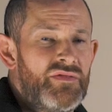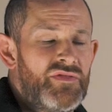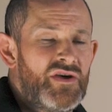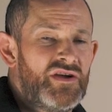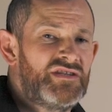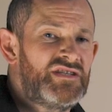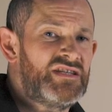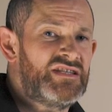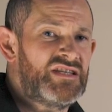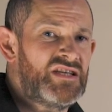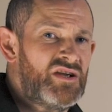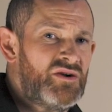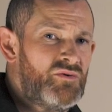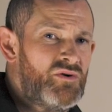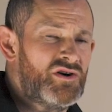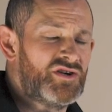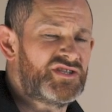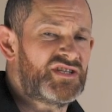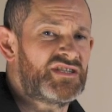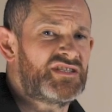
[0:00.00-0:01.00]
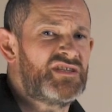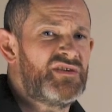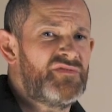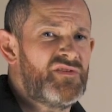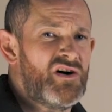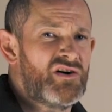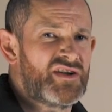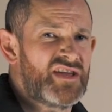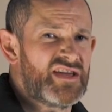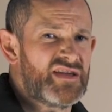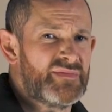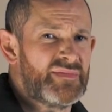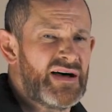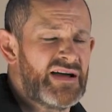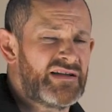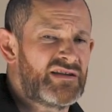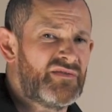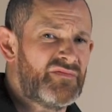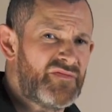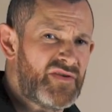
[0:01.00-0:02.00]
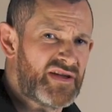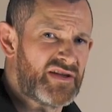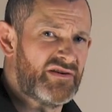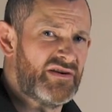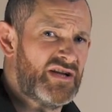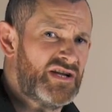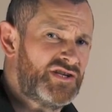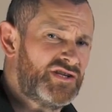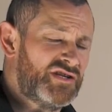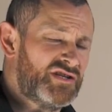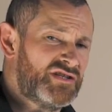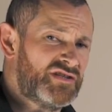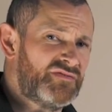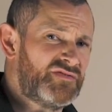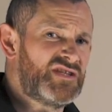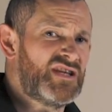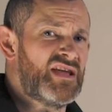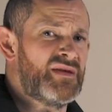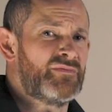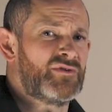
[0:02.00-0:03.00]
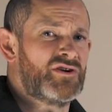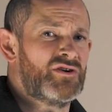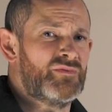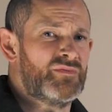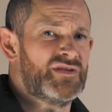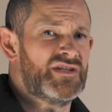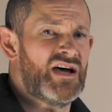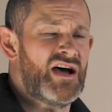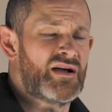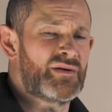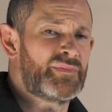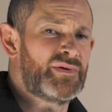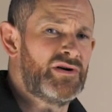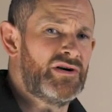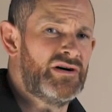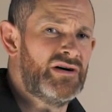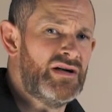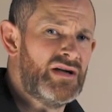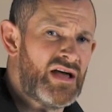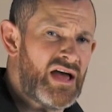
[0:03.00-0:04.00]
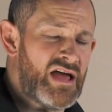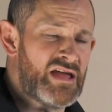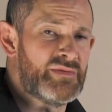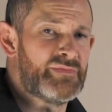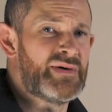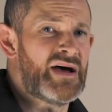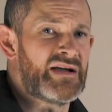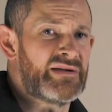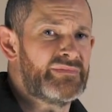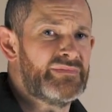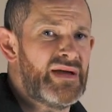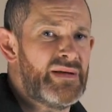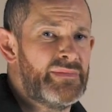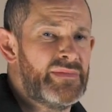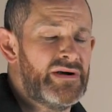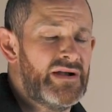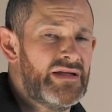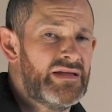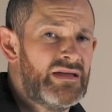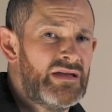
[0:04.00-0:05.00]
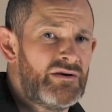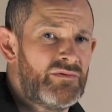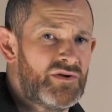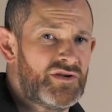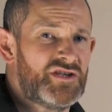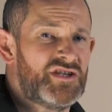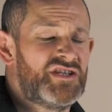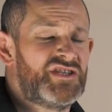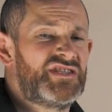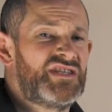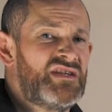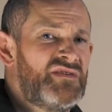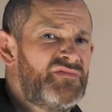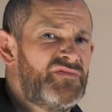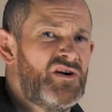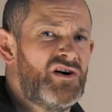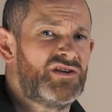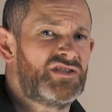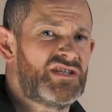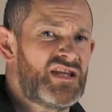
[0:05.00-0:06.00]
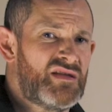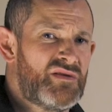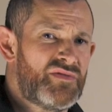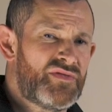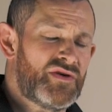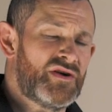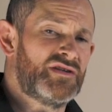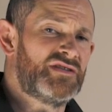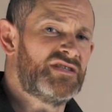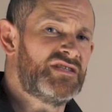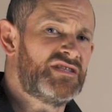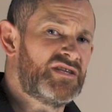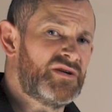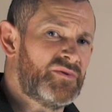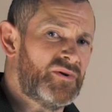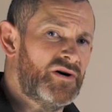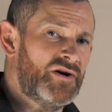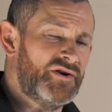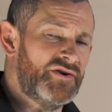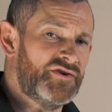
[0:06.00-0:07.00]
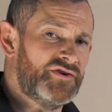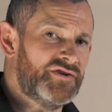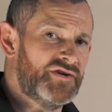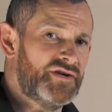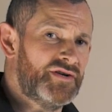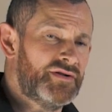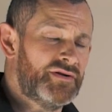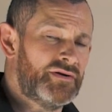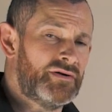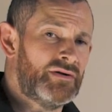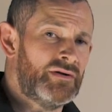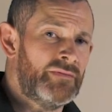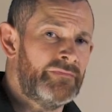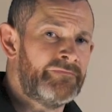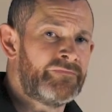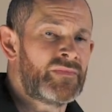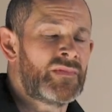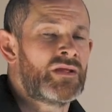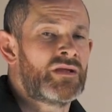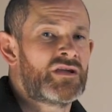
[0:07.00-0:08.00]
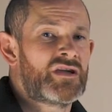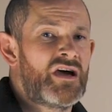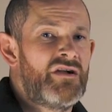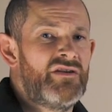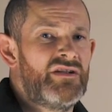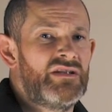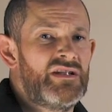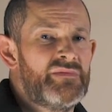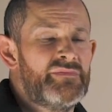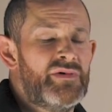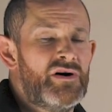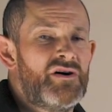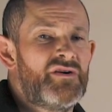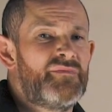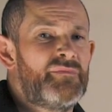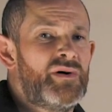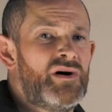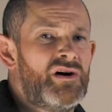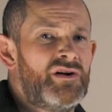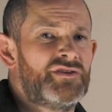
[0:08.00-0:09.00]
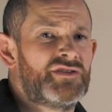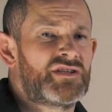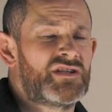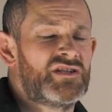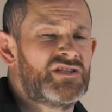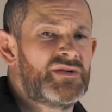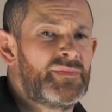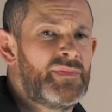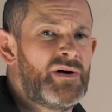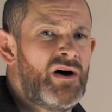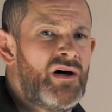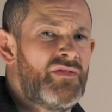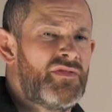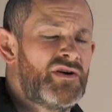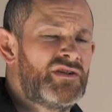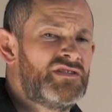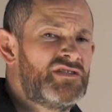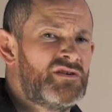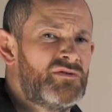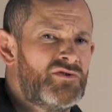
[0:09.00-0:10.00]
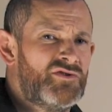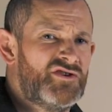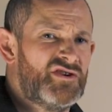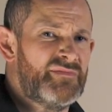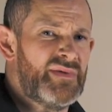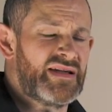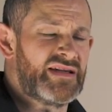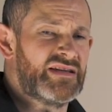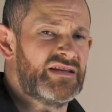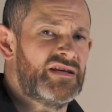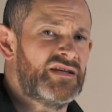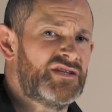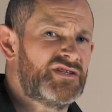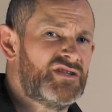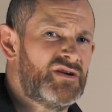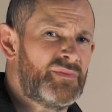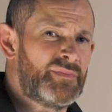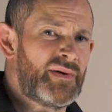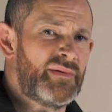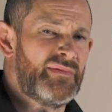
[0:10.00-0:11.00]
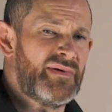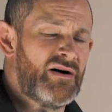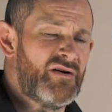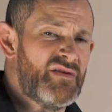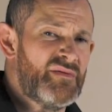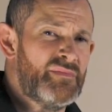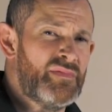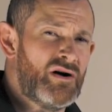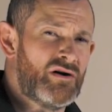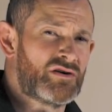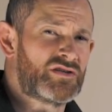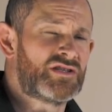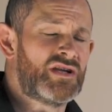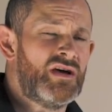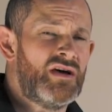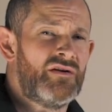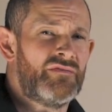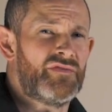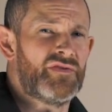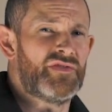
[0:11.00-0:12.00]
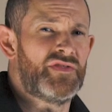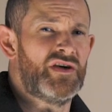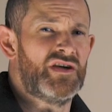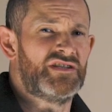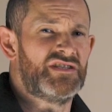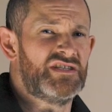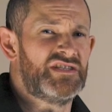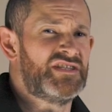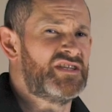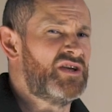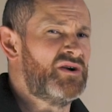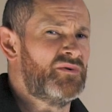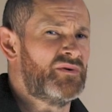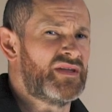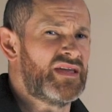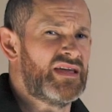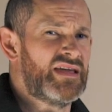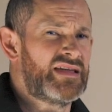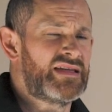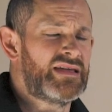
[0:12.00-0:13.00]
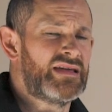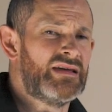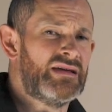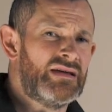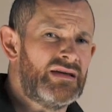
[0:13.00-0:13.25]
32 or 64GB configurations of Team Group Dark Pro 8Pack memory, which is C14-3200. Currently, both boards can support 3200MHz, no problem out of the box, for 32GB.